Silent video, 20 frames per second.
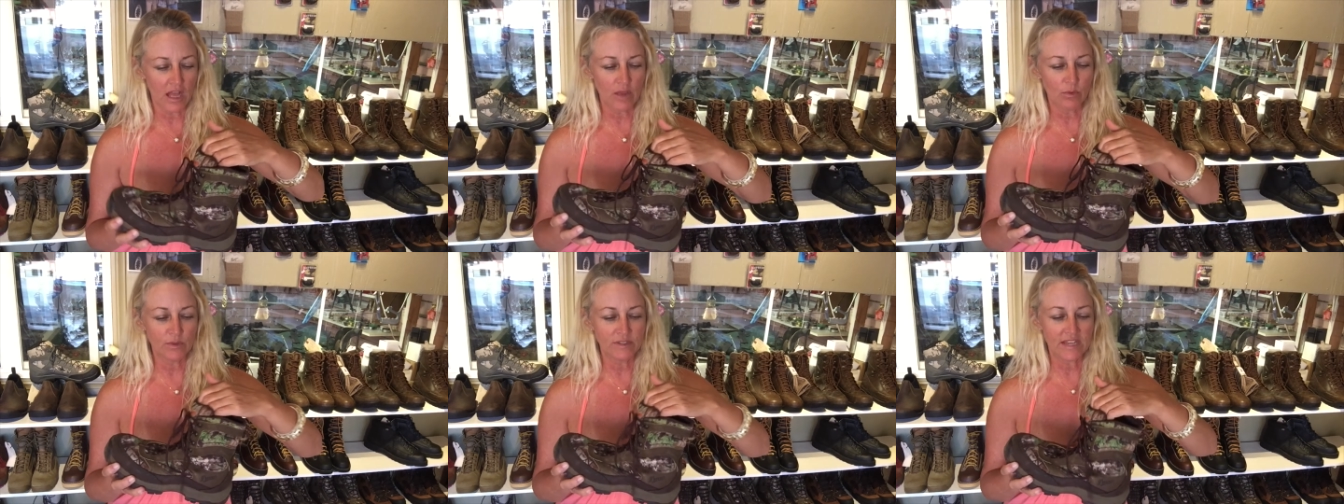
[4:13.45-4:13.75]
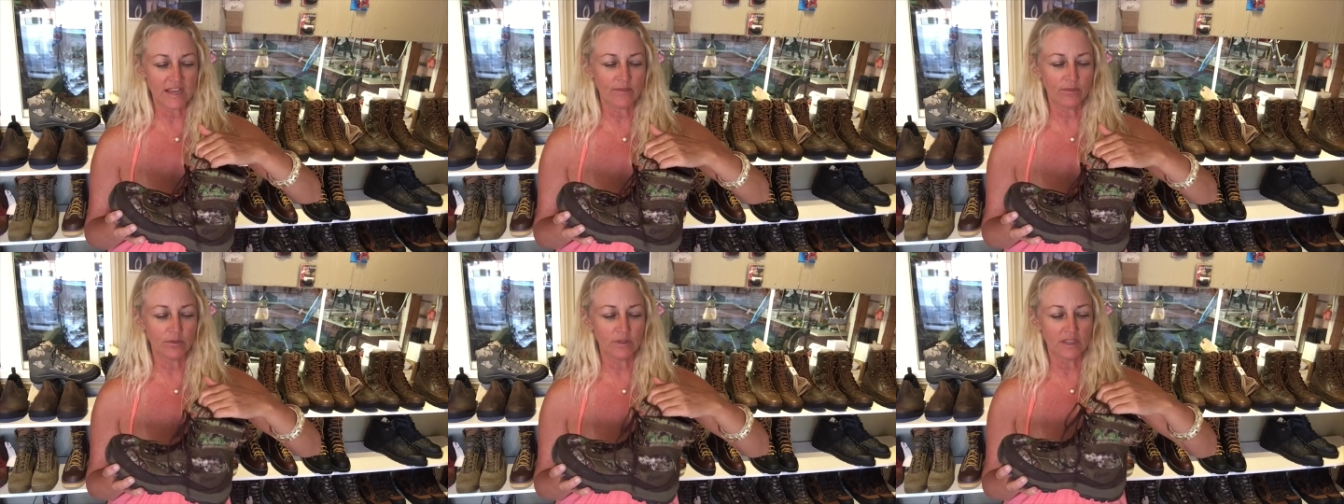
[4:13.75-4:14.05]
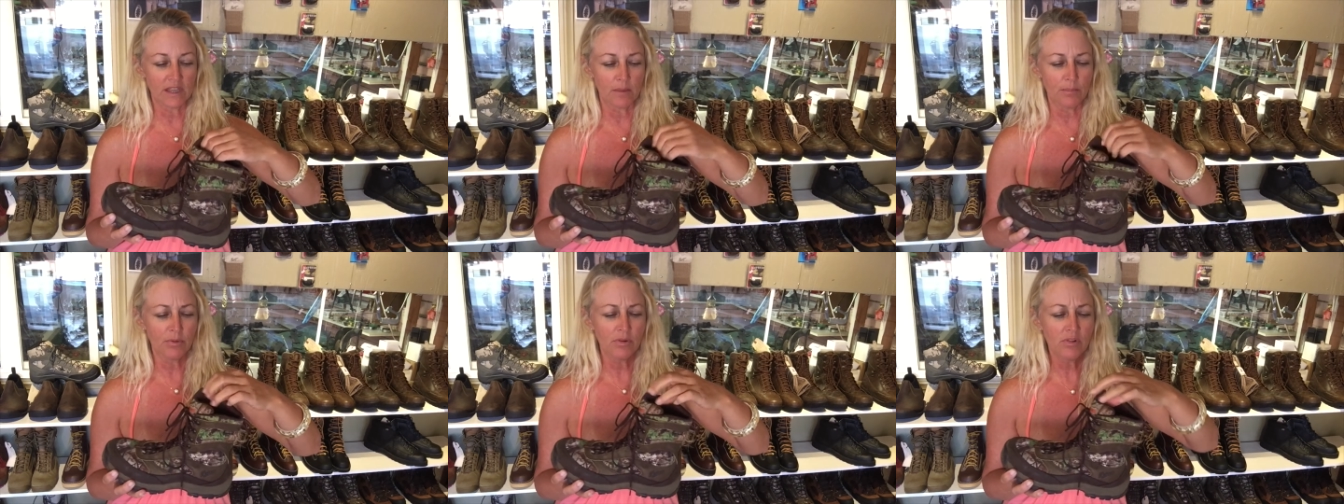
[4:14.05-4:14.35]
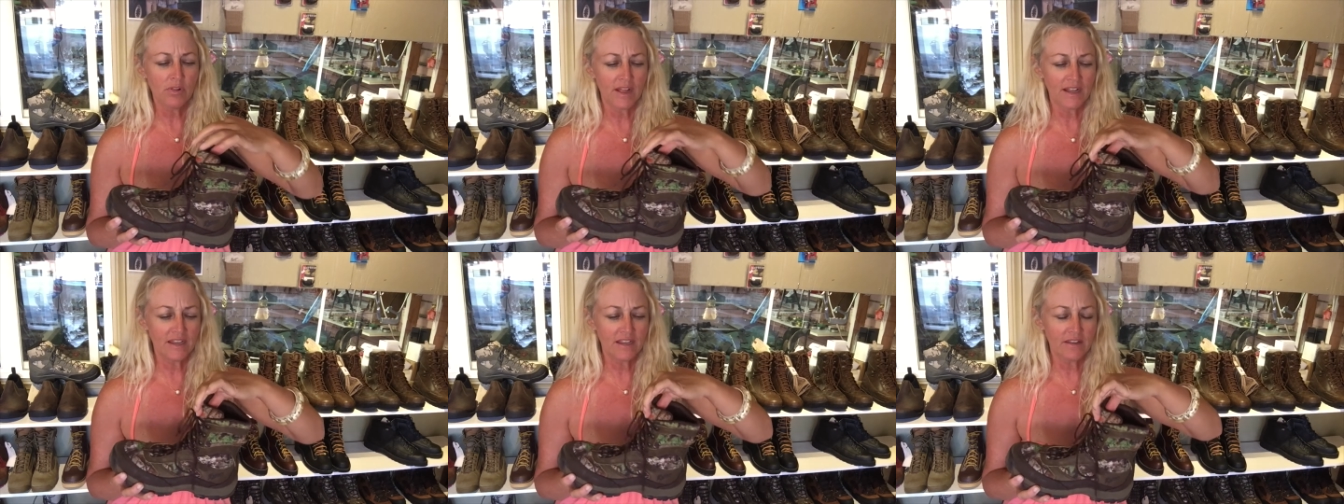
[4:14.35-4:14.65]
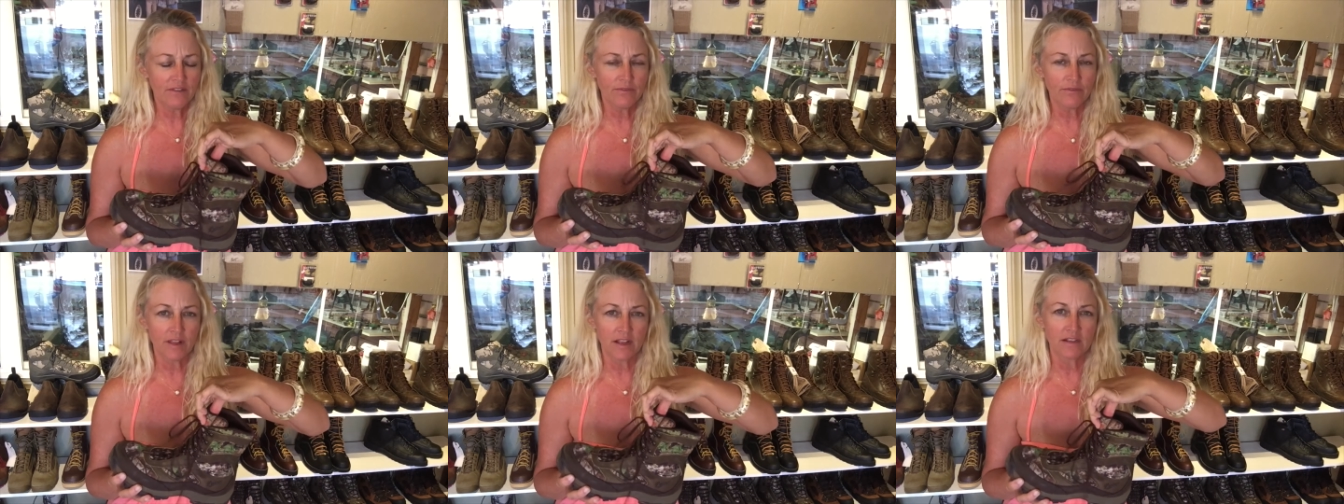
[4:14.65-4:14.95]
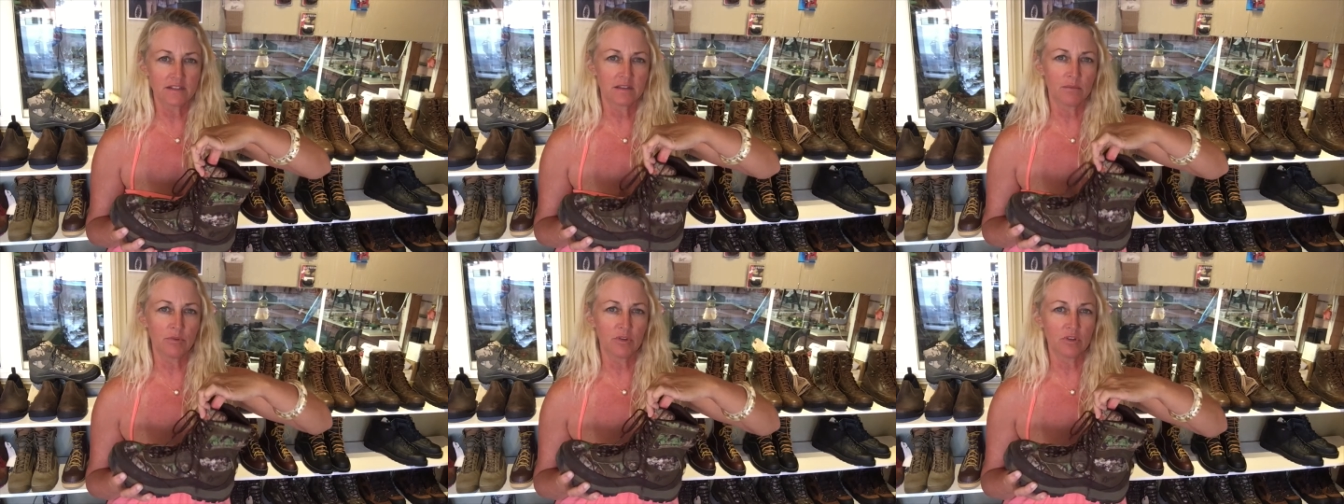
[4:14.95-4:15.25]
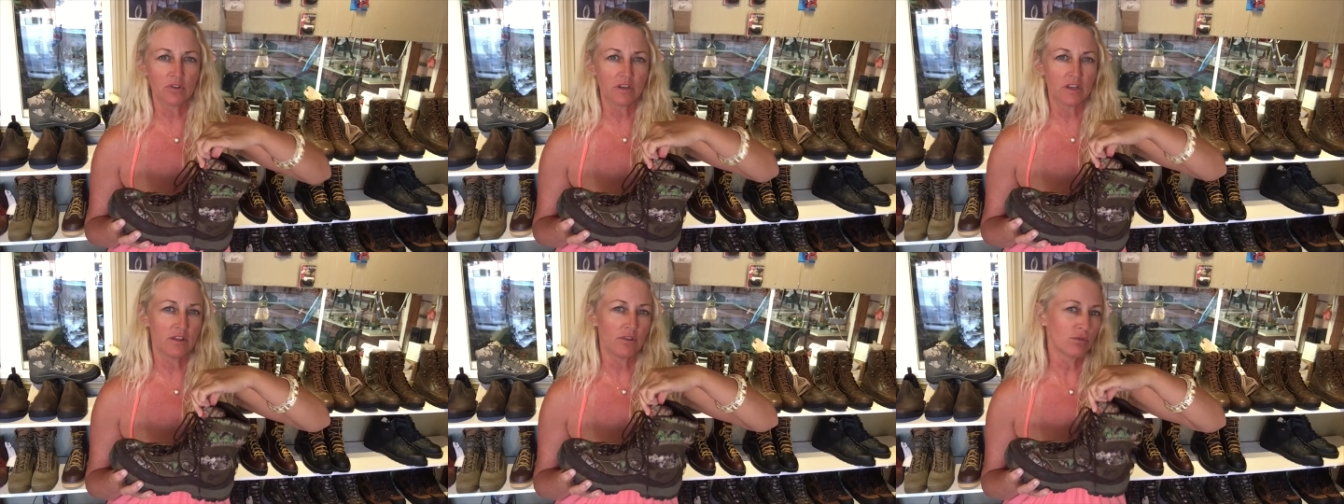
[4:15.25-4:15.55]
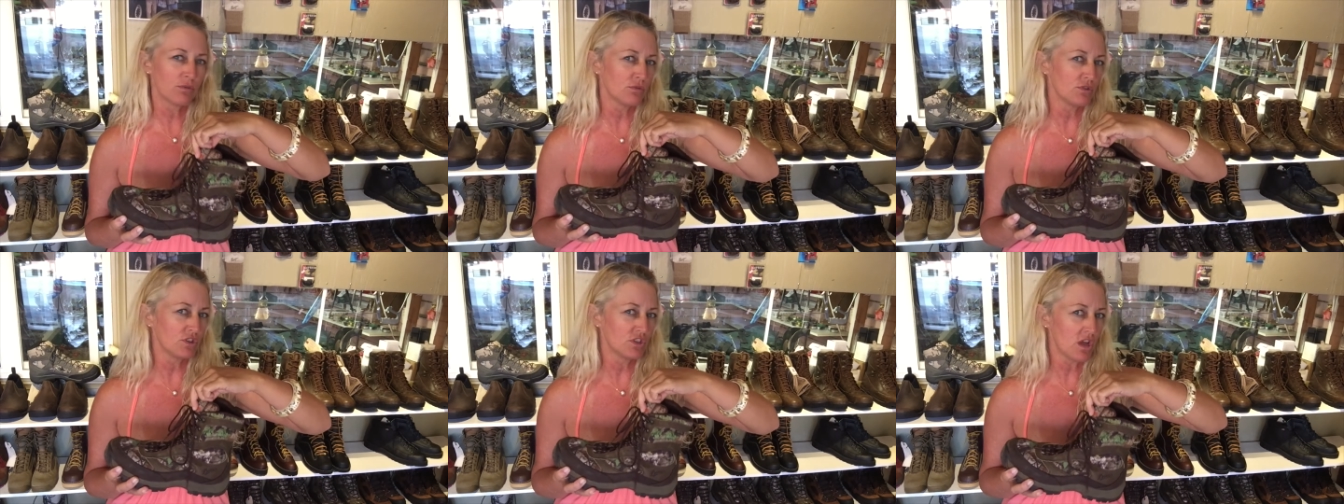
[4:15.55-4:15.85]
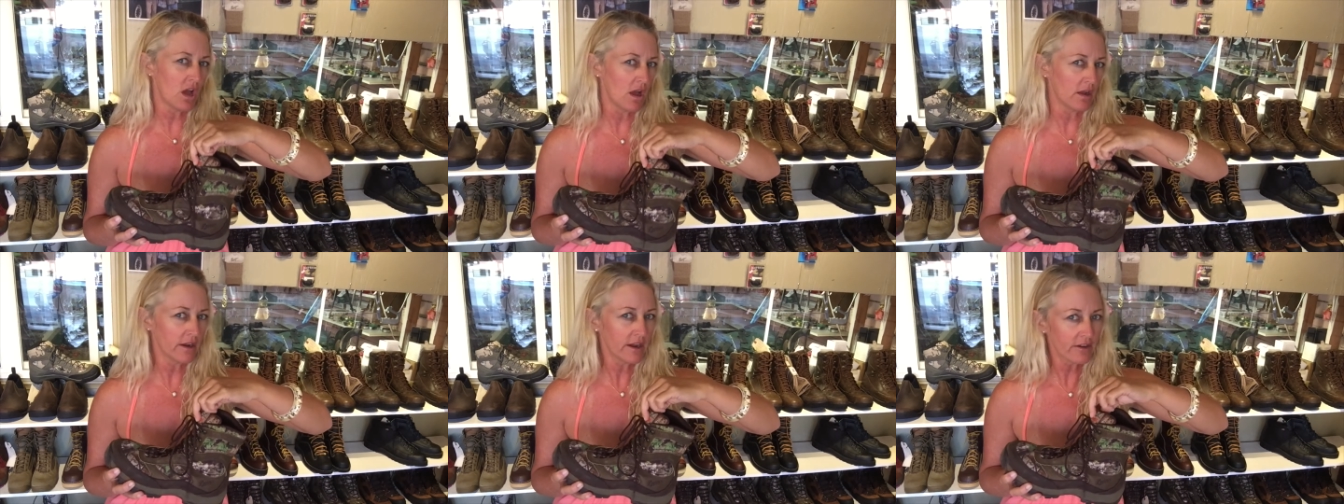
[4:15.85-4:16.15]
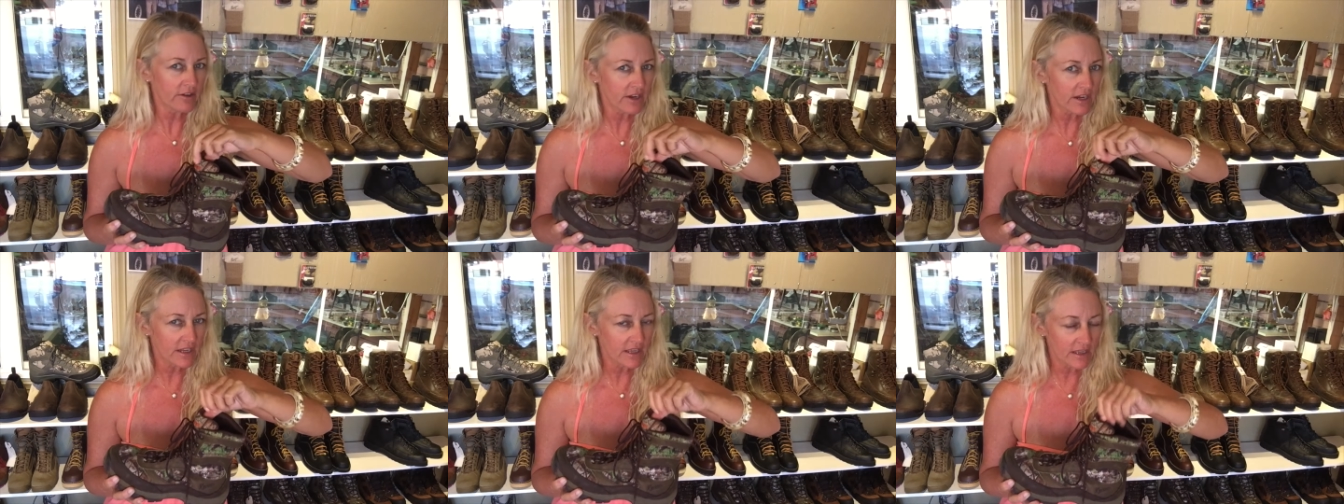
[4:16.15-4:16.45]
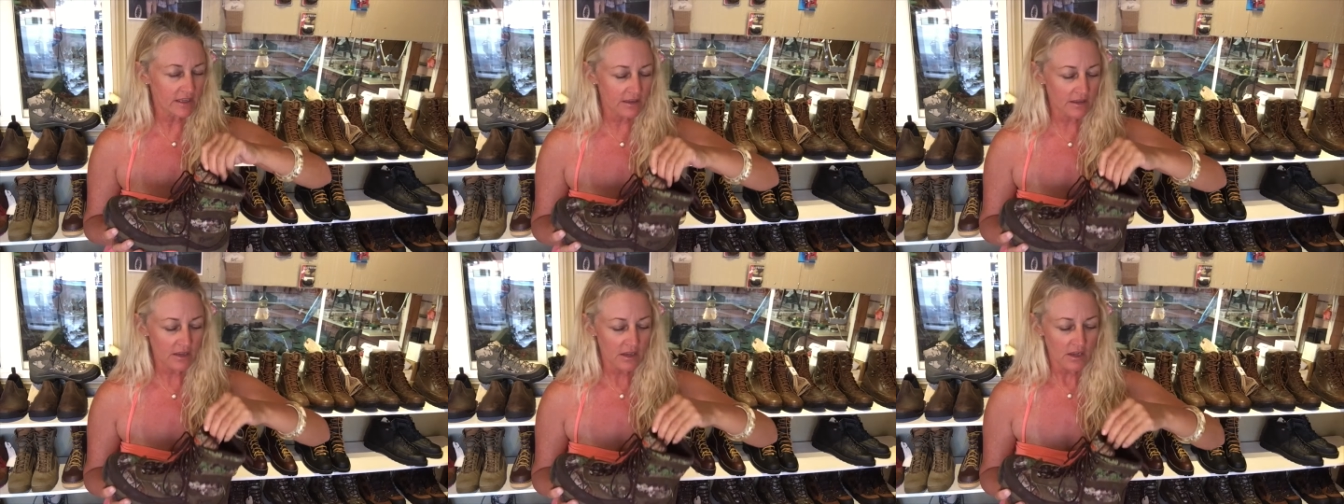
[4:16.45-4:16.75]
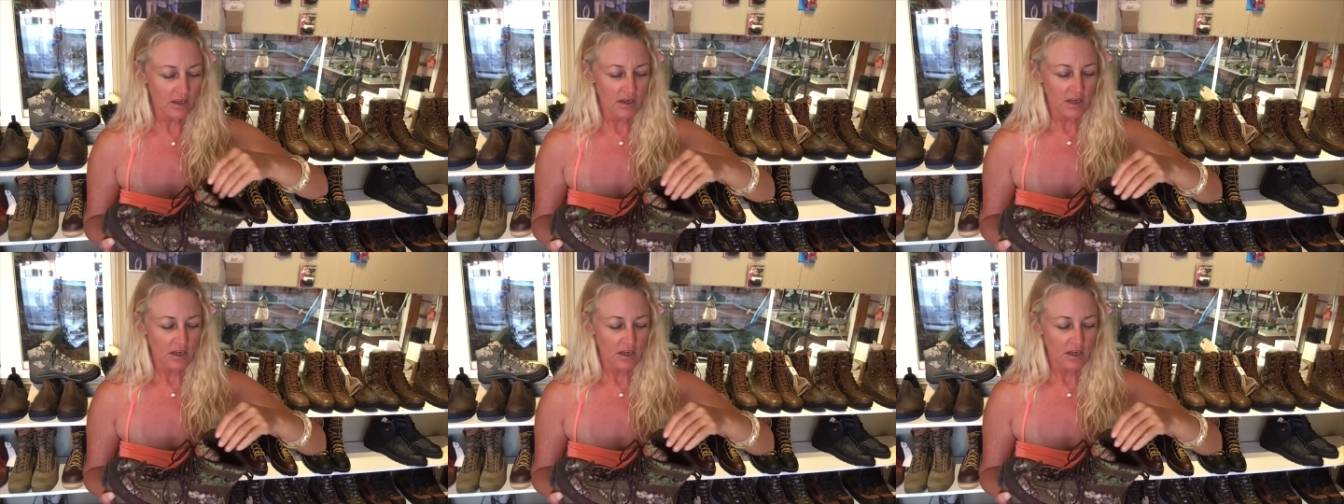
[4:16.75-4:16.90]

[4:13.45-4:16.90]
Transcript: I was able to get plenty of flexibility through the tongue area.